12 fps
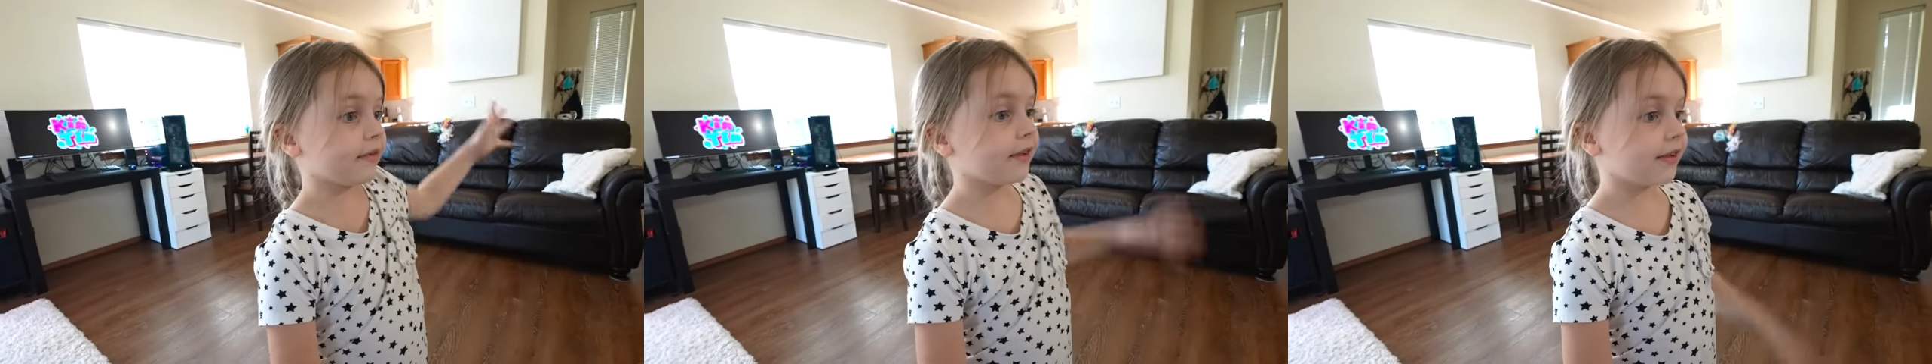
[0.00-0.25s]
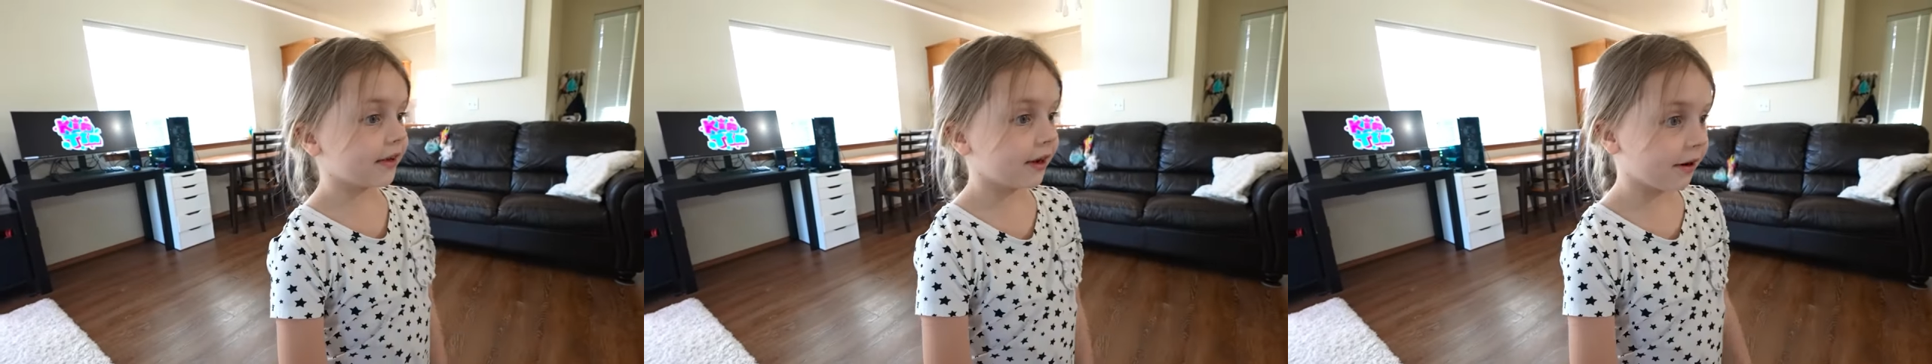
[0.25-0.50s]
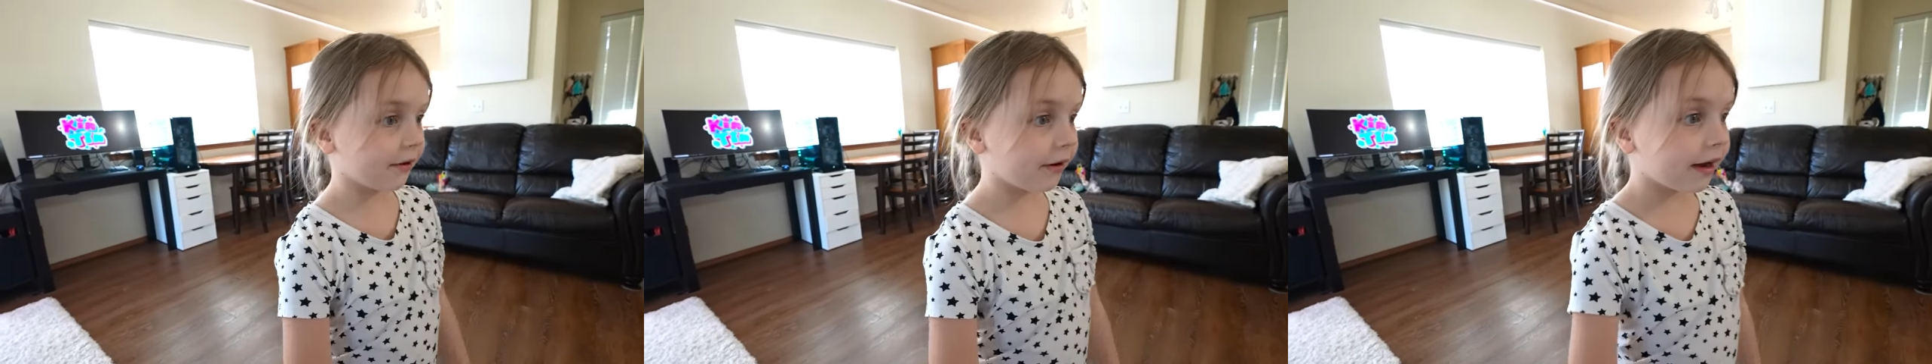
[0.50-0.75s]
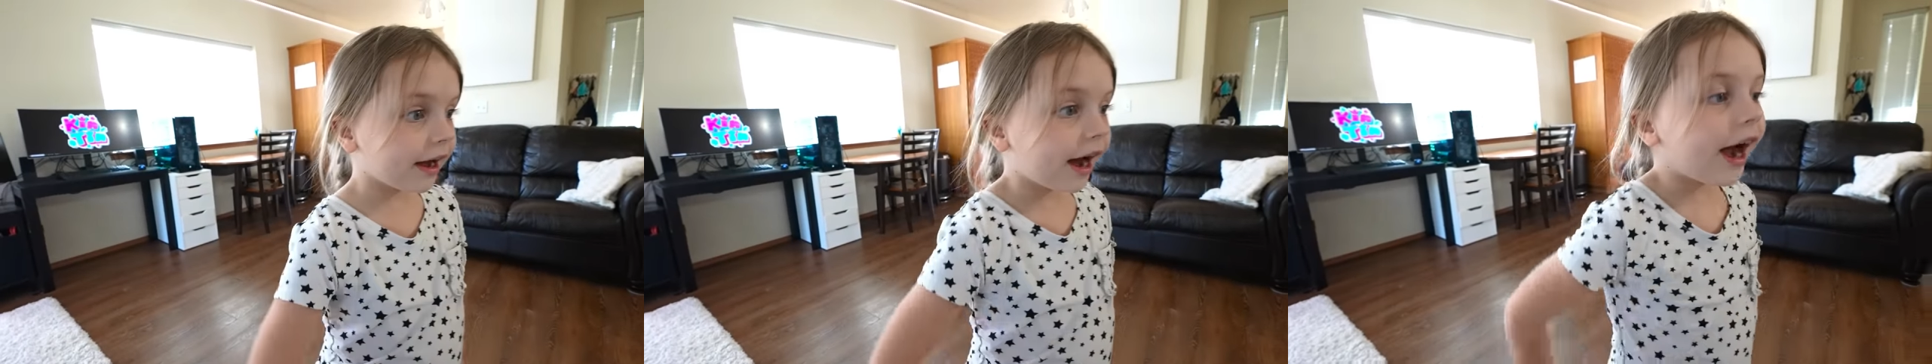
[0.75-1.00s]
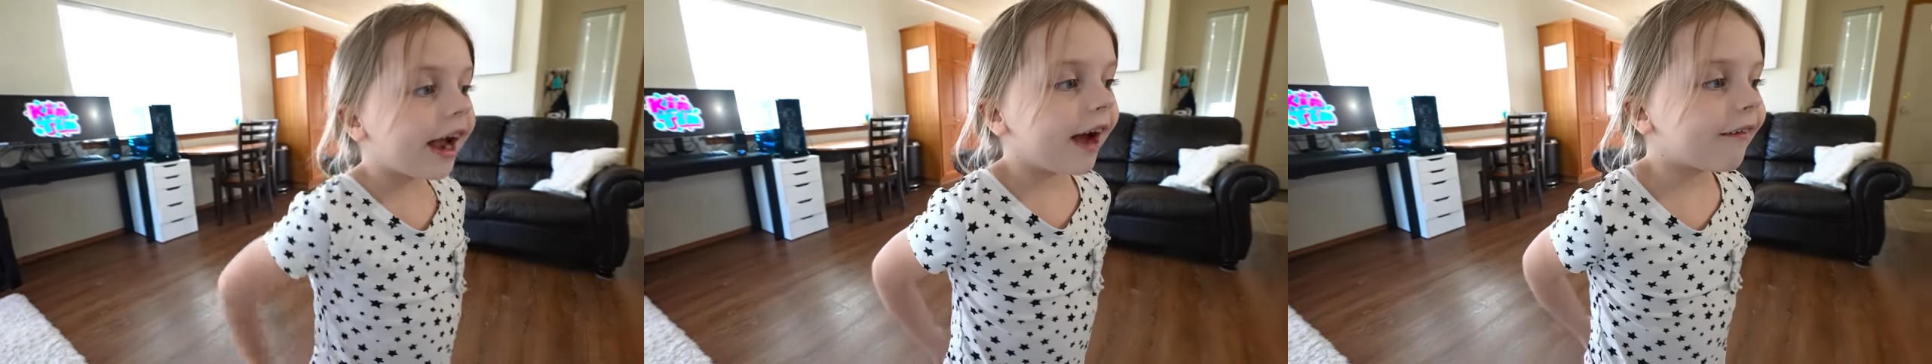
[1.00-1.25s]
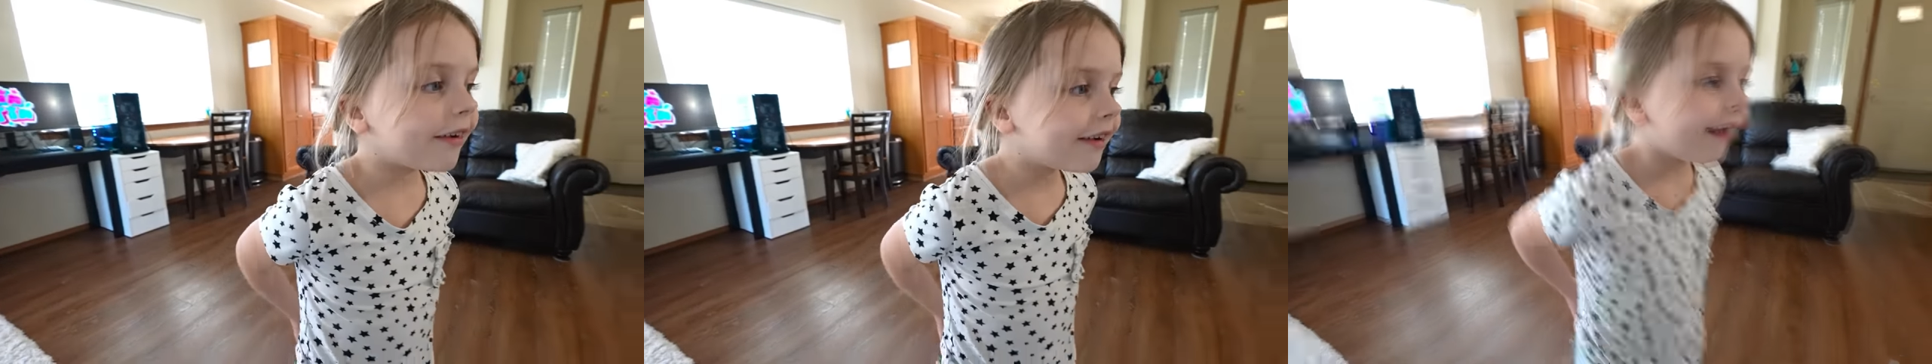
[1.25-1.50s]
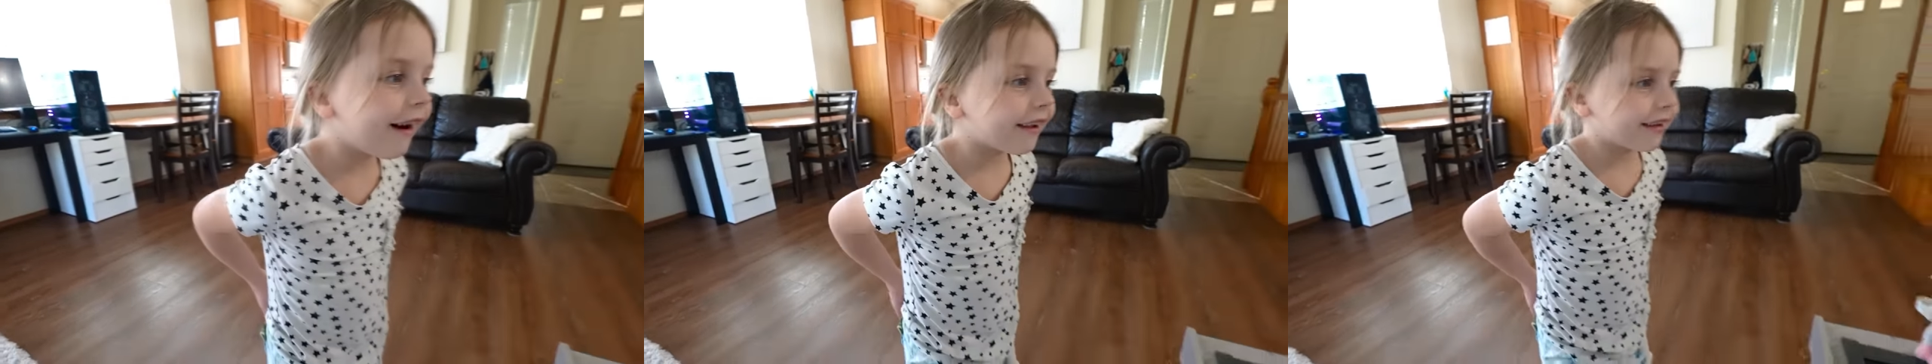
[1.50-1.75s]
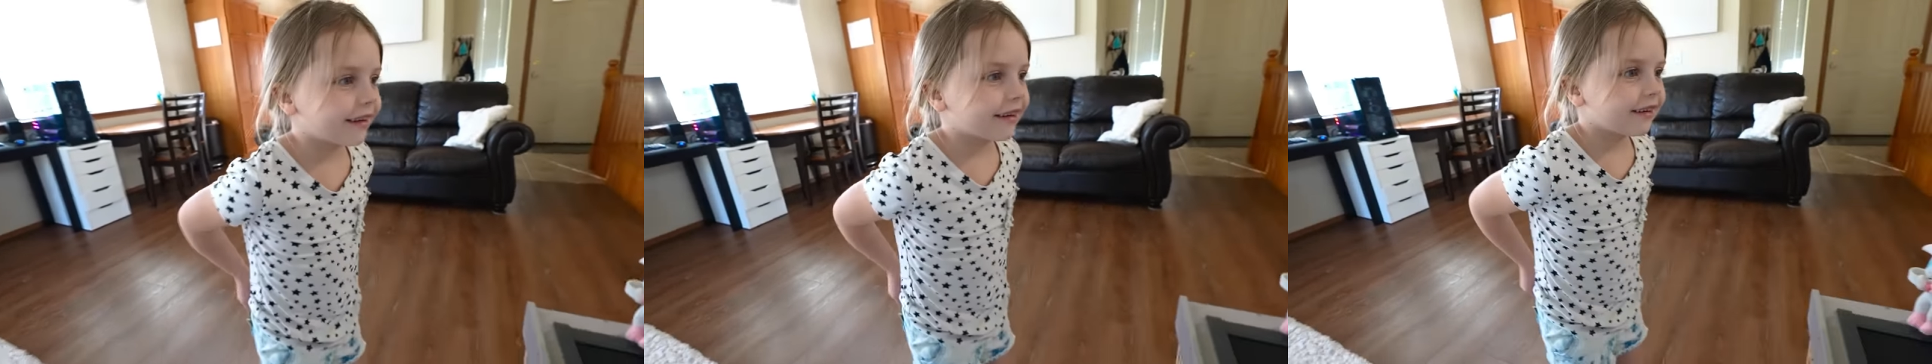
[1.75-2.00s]
So, I have a
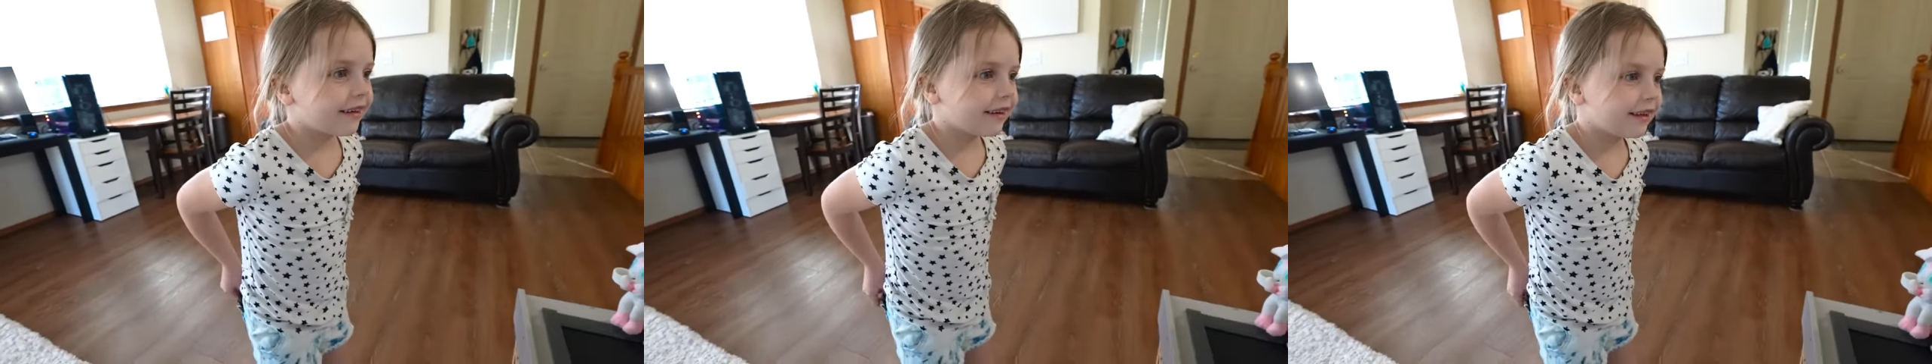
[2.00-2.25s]
dollar.